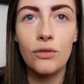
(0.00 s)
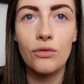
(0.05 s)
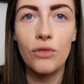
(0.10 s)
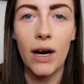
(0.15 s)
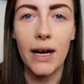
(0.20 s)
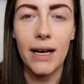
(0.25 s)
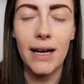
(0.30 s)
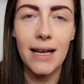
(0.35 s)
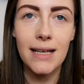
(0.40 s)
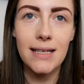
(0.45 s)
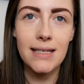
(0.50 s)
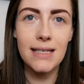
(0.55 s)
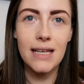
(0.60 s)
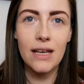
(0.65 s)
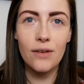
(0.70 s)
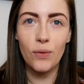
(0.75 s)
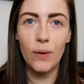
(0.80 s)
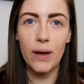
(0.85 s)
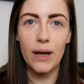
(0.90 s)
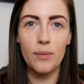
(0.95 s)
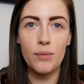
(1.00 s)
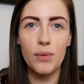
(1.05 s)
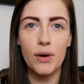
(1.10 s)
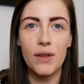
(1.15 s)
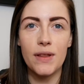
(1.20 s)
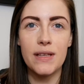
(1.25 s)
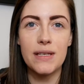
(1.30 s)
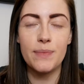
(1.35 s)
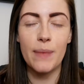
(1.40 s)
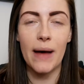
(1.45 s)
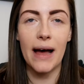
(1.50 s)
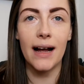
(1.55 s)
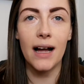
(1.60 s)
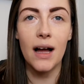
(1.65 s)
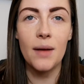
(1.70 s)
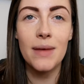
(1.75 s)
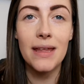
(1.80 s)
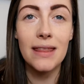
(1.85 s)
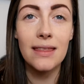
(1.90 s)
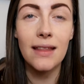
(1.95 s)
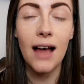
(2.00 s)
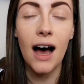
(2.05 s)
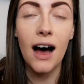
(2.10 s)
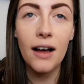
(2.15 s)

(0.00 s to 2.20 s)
Right, let's see if we can pull this back. I mean,